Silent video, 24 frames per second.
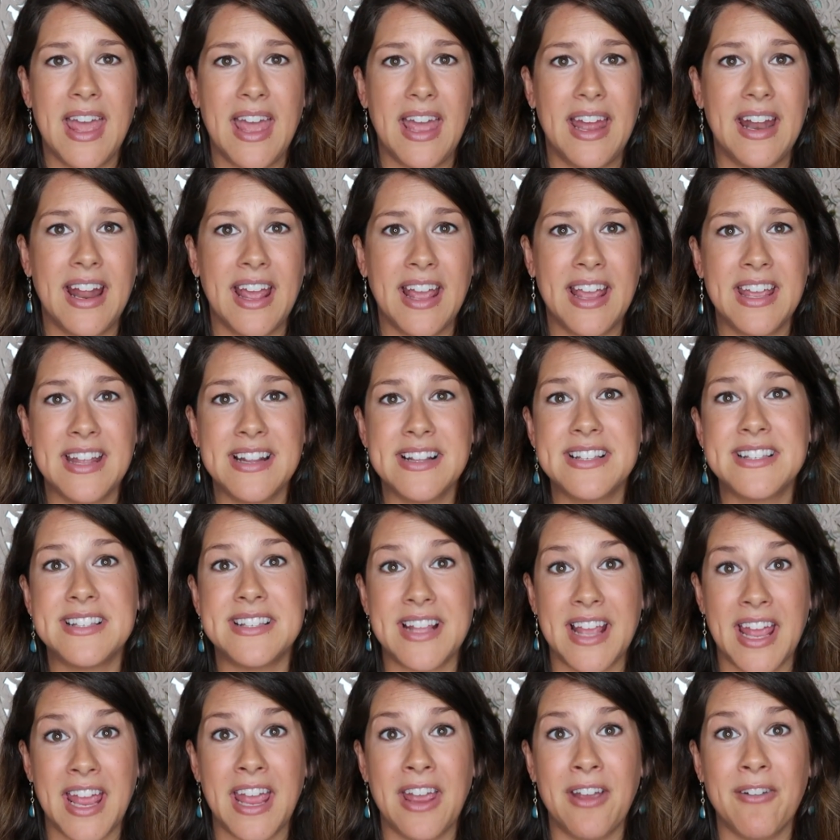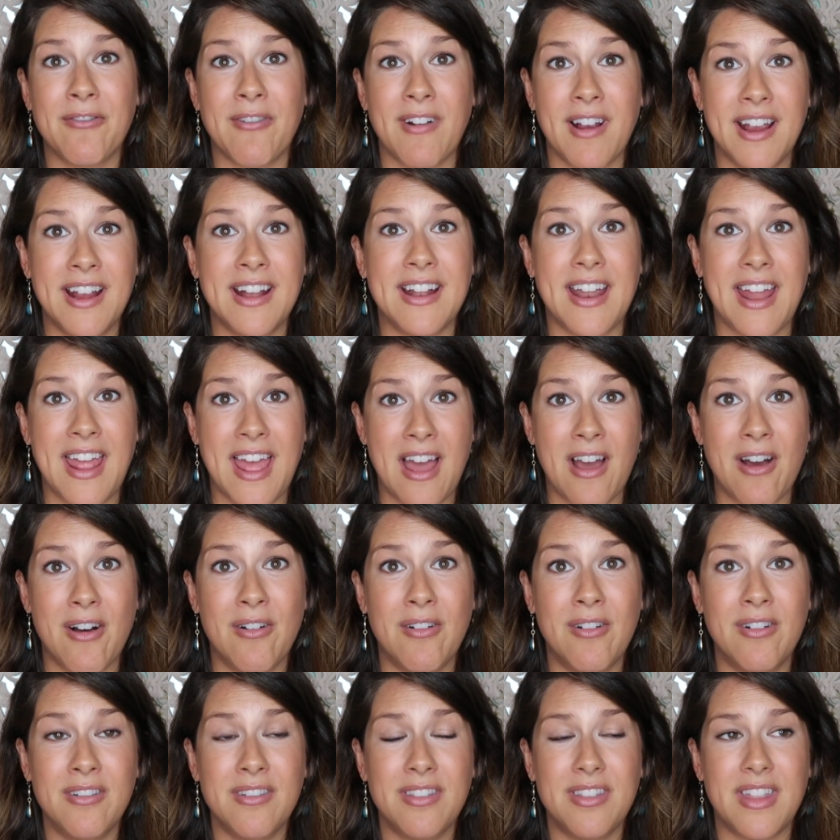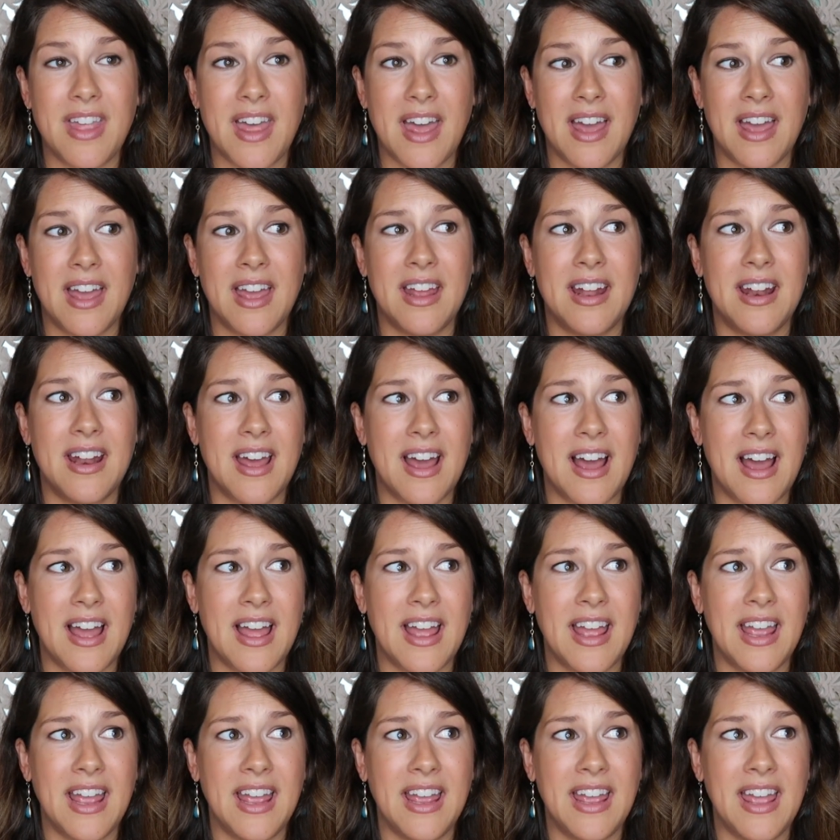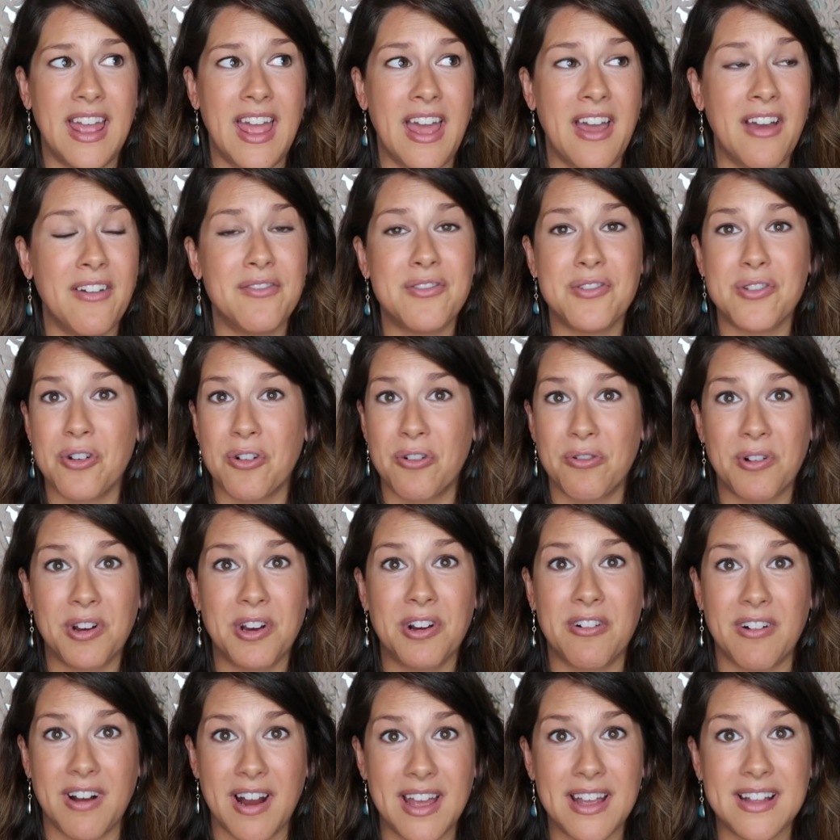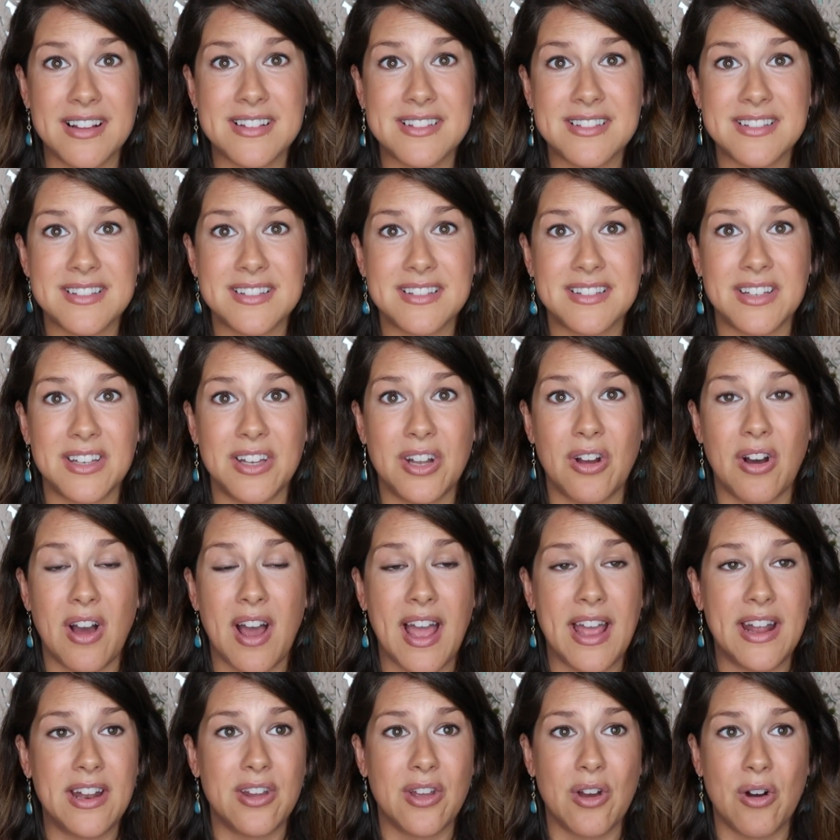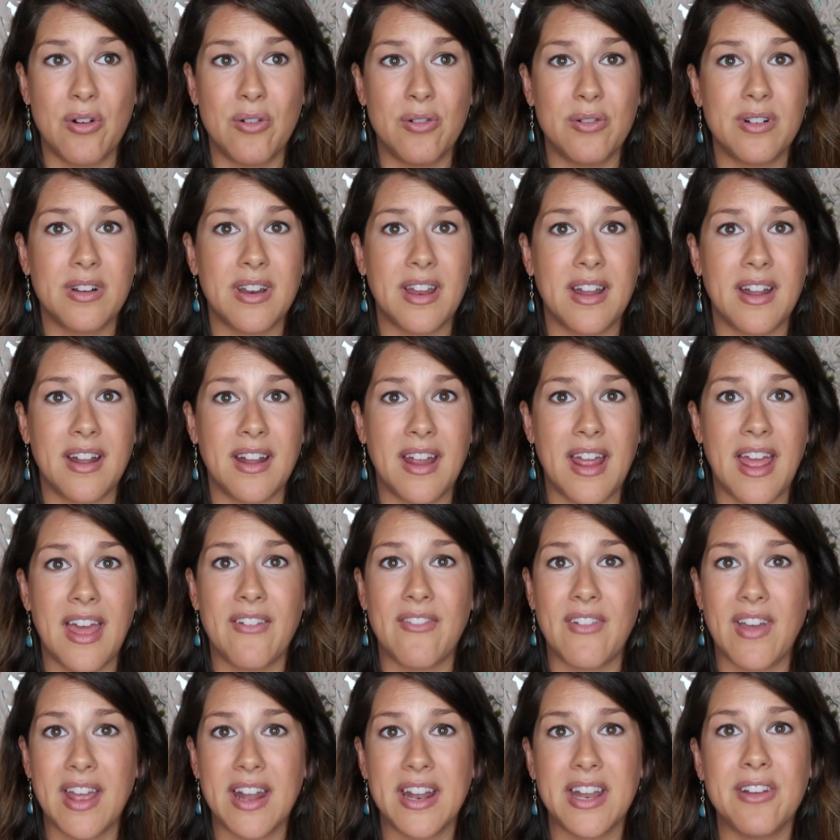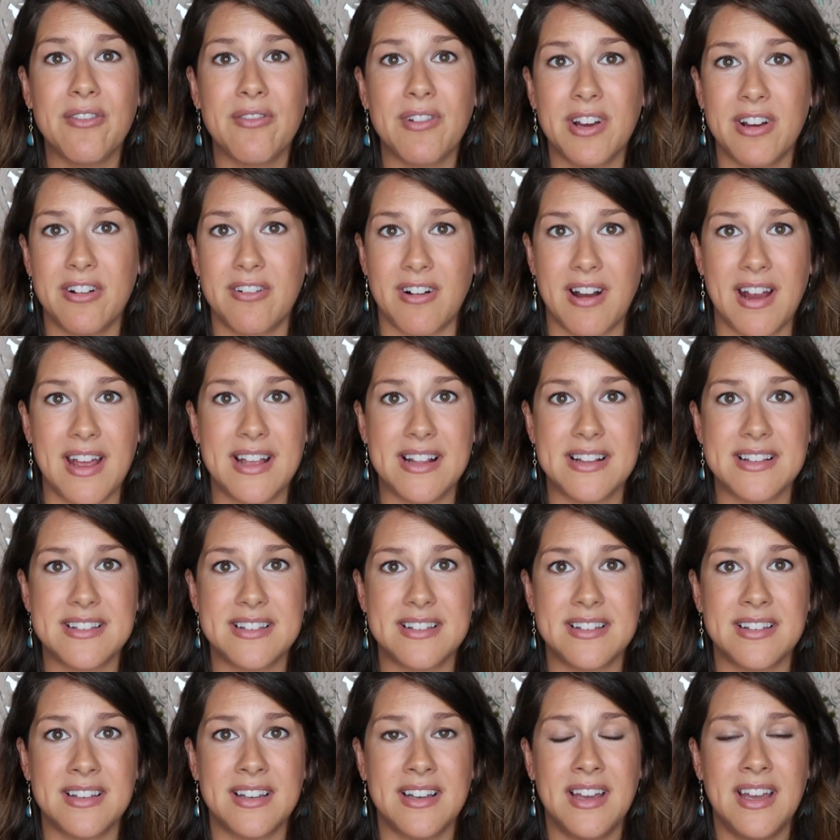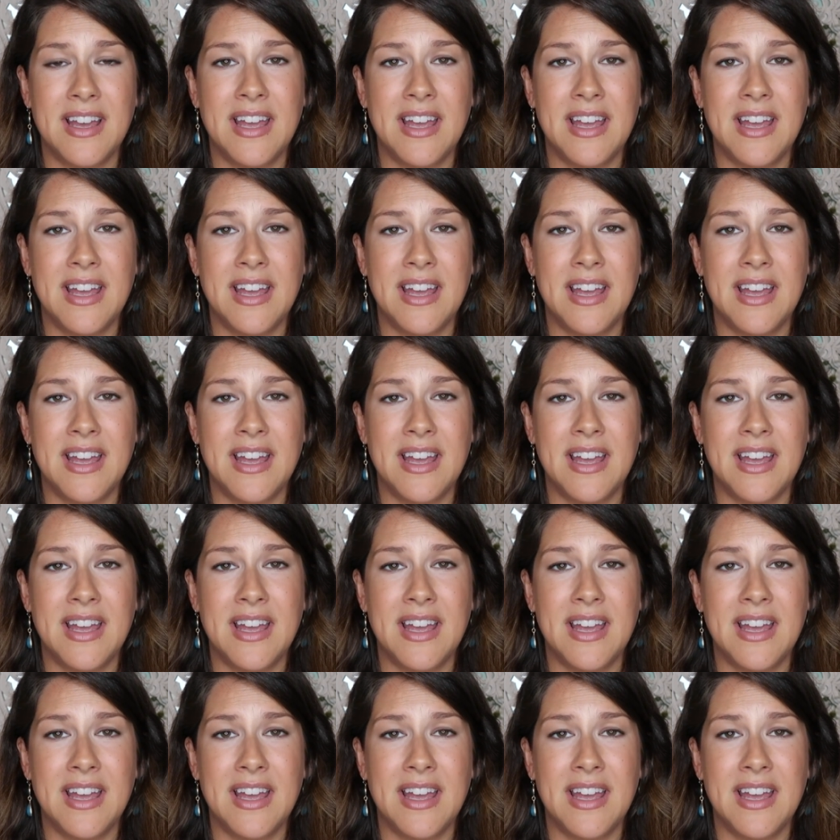And I can say right now that I have no regrets you know, I don't have any regrets.